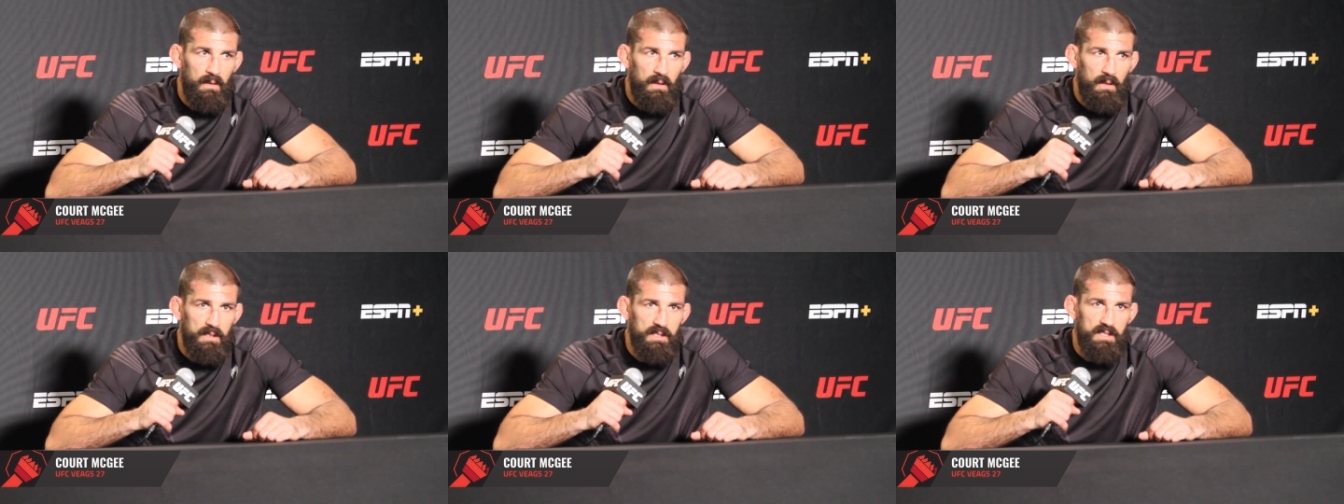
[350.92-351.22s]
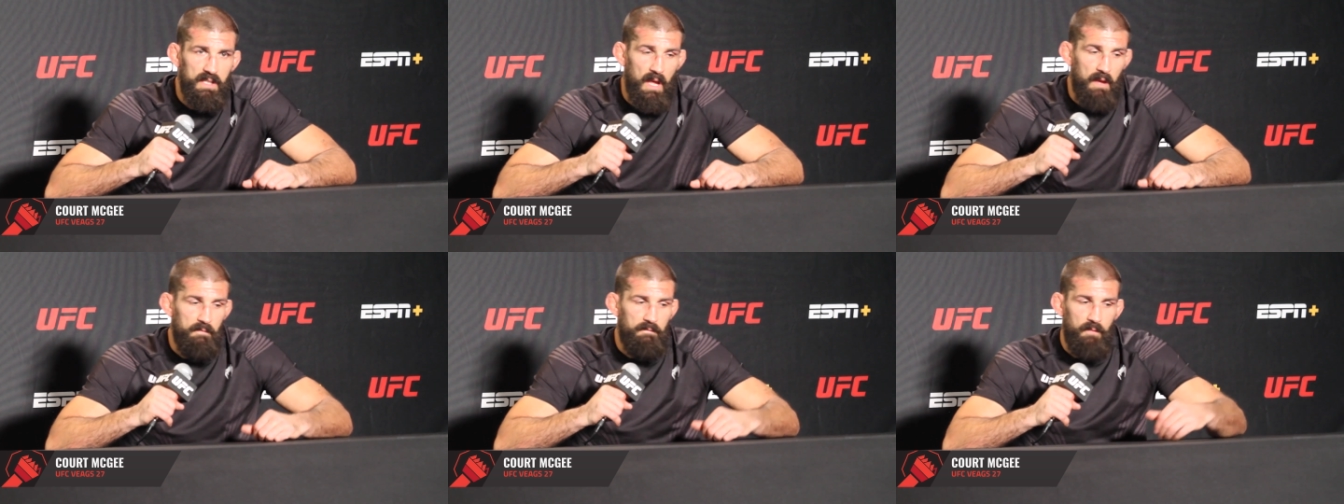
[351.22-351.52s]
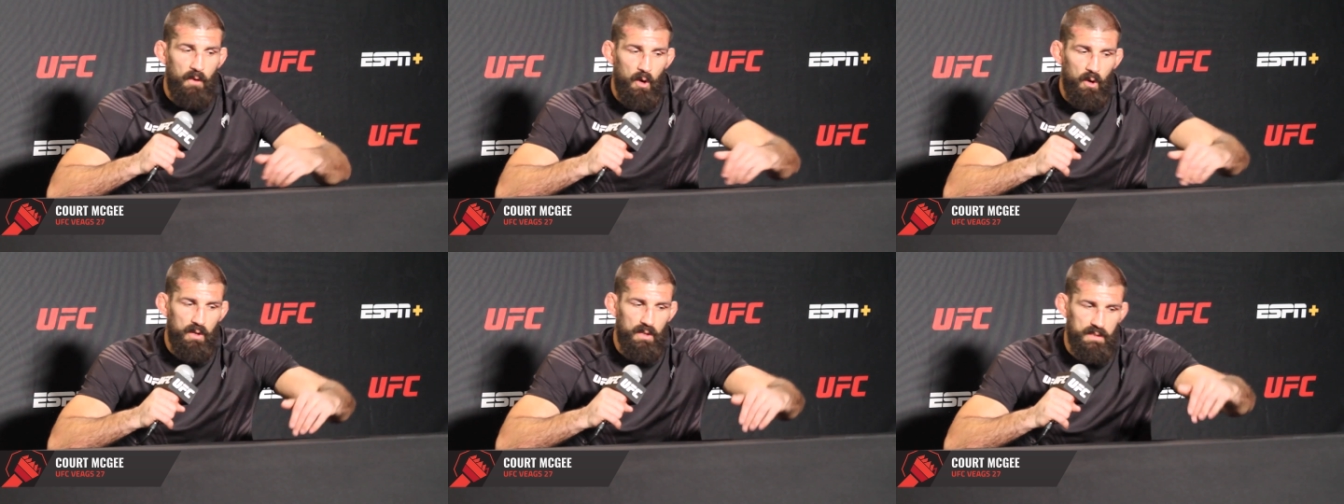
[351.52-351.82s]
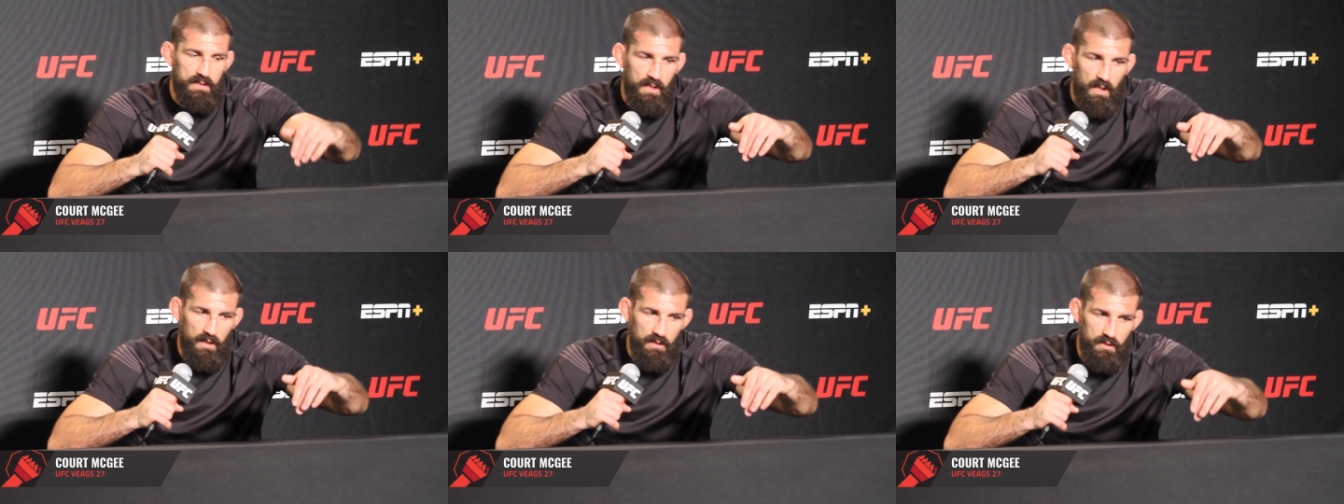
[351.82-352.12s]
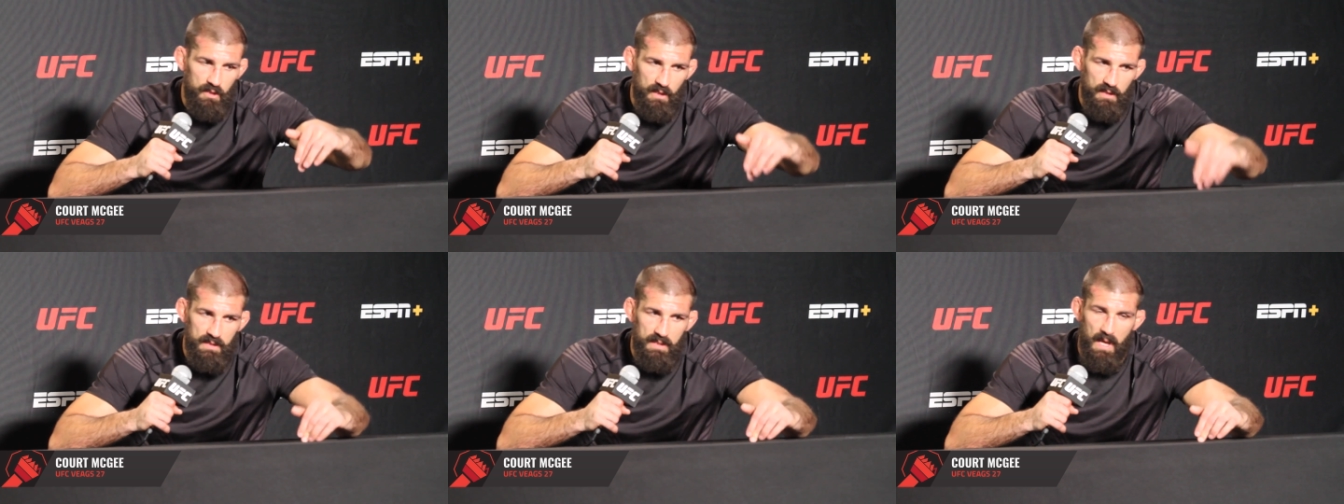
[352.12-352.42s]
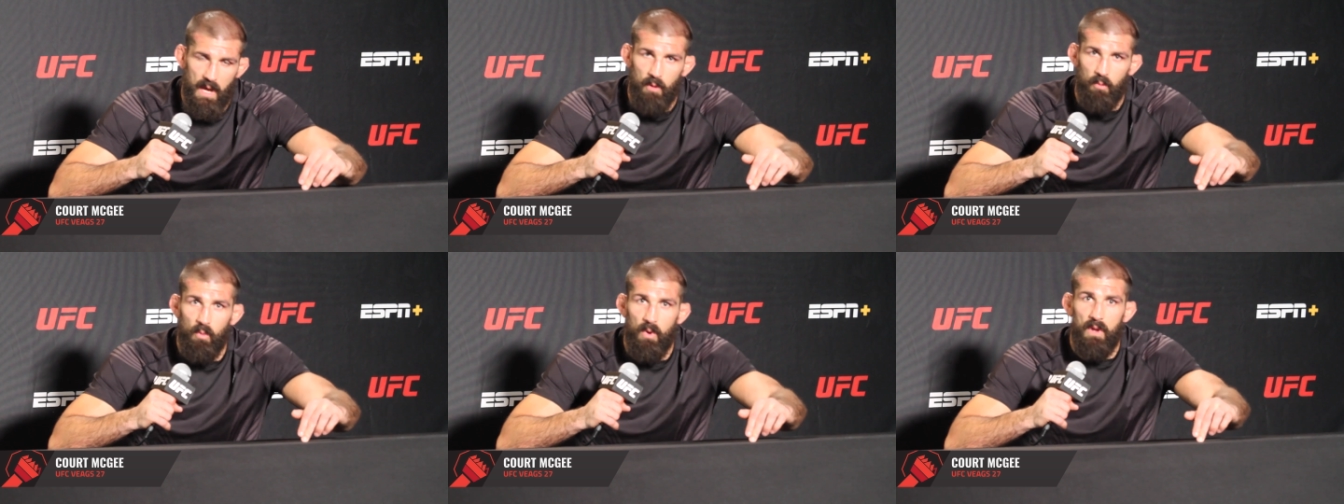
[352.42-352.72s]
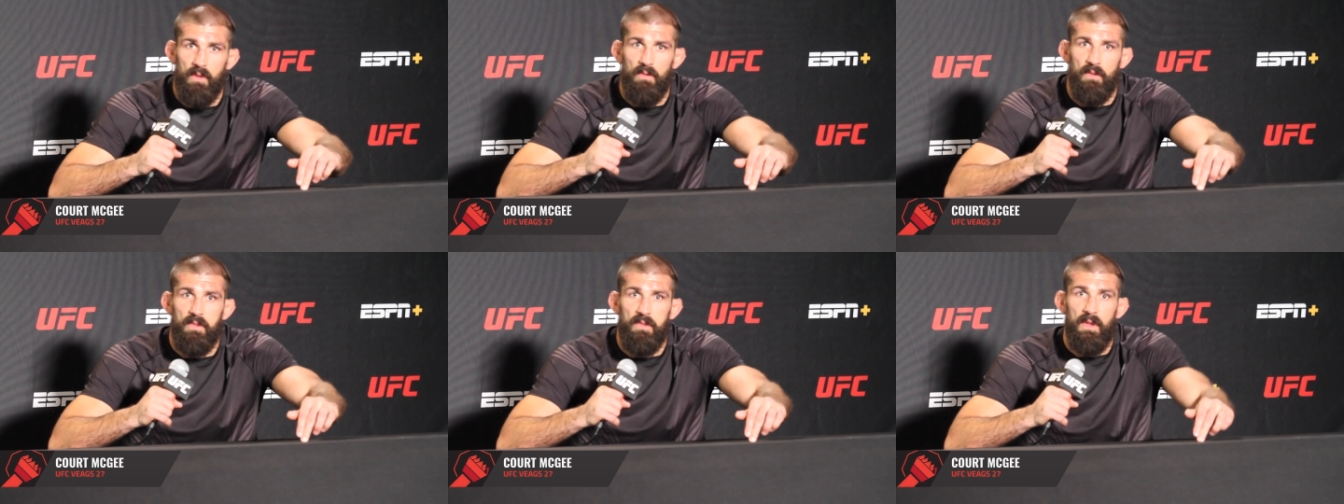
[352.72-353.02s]
stay focused on just that
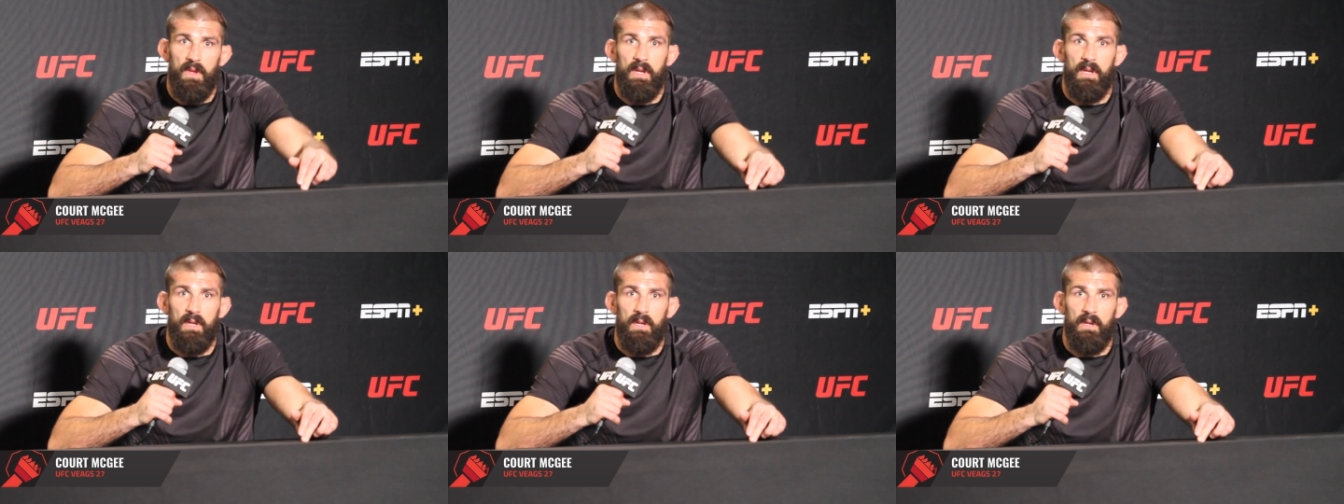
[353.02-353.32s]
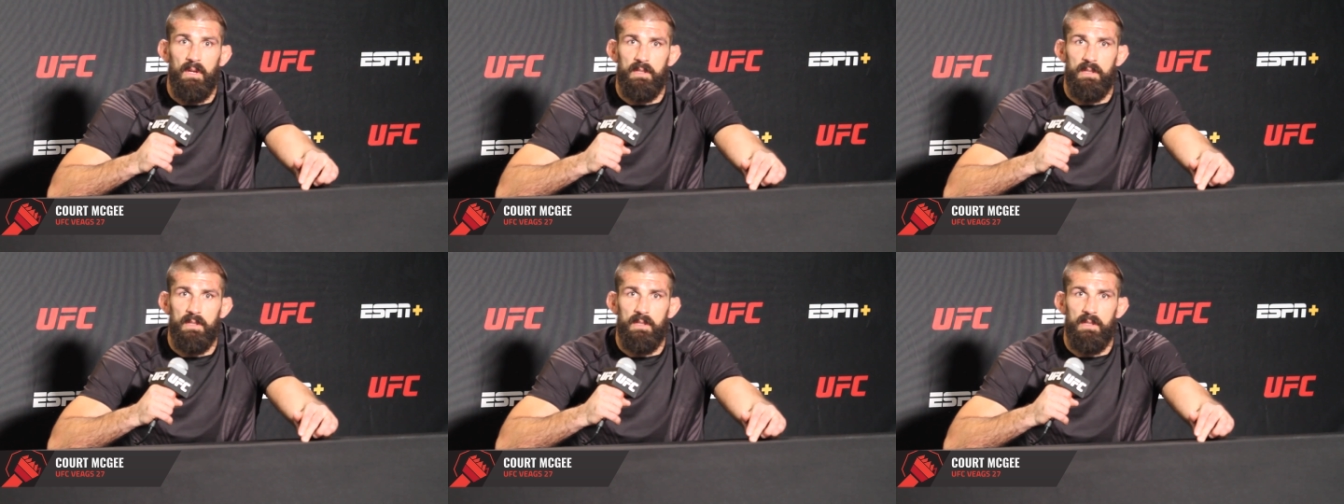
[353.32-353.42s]
one thing,